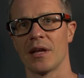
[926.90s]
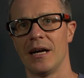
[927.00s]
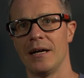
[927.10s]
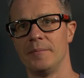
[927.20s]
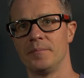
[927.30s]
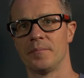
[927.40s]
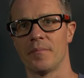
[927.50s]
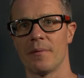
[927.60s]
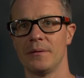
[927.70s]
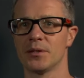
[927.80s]

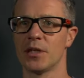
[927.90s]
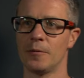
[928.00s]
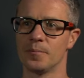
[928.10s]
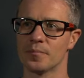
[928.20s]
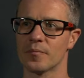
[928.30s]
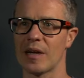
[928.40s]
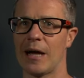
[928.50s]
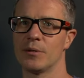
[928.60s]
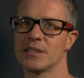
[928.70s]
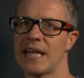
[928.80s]
So
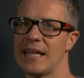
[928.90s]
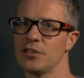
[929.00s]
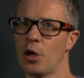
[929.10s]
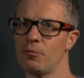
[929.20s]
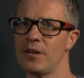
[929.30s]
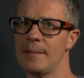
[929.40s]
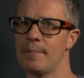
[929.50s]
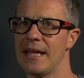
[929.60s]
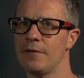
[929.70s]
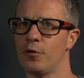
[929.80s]
I would say it's not really
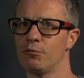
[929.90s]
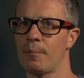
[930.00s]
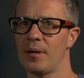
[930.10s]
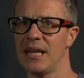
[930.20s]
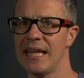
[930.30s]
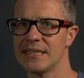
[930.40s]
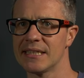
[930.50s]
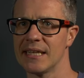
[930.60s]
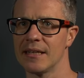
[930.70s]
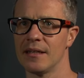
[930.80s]
made for
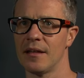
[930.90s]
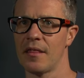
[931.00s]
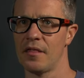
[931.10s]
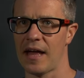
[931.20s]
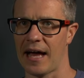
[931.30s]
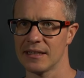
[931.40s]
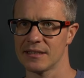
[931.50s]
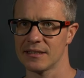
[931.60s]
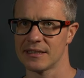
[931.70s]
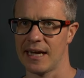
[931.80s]
replacing that
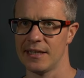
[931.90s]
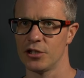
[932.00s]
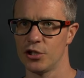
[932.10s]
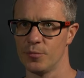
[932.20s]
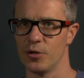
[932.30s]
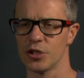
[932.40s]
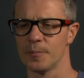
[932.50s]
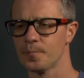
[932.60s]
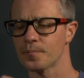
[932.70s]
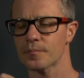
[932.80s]
side too much.
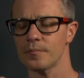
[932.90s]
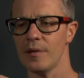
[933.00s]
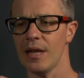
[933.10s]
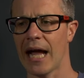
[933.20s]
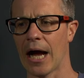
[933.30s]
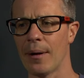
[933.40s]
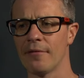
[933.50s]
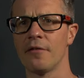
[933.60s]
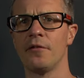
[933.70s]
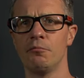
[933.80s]

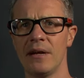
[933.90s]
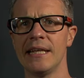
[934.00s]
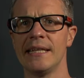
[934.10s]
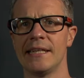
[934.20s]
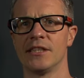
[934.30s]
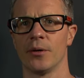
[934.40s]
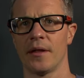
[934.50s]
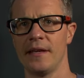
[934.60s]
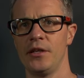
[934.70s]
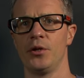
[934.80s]
However, if you really needed to, I
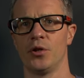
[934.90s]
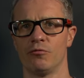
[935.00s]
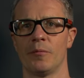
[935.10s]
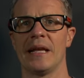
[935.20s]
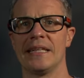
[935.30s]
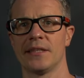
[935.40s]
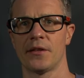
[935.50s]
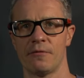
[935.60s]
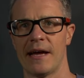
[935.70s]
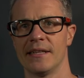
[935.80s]
think you could replace the
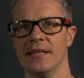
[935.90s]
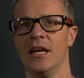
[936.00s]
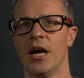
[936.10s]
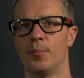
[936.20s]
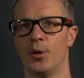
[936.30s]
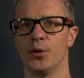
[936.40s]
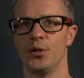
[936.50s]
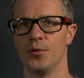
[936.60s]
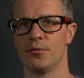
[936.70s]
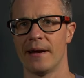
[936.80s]
thread and put a
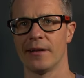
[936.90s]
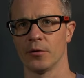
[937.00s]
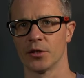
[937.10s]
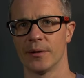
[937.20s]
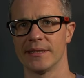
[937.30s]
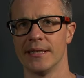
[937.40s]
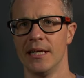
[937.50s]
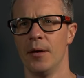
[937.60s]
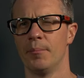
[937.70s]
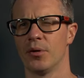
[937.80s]
new thread onto it.
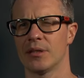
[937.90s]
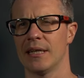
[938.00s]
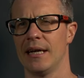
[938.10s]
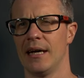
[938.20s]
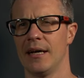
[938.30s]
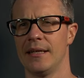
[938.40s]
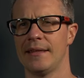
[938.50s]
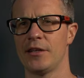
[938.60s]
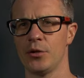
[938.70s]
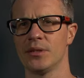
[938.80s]
But
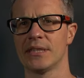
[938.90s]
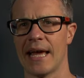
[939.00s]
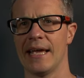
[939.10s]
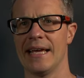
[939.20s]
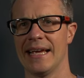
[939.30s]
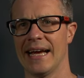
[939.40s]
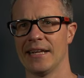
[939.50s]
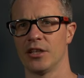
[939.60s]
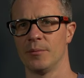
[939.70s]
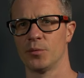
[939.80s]
they do say it kind
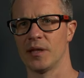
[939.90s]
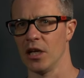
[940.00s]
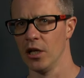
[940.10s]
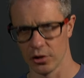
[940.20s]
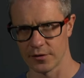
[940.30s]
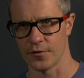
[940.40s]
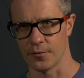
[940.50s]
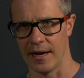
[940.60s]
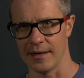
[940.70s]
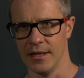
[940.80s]
of comes with a lot of
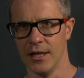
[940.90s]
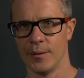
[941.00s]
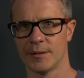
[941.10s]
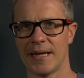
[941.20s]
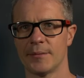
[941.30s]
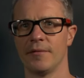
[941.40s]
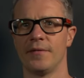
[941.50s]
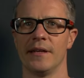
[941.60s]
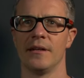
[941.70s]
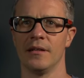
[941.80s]
thread, which makes me
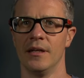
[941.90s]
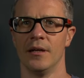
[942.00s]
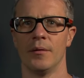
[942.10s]
feel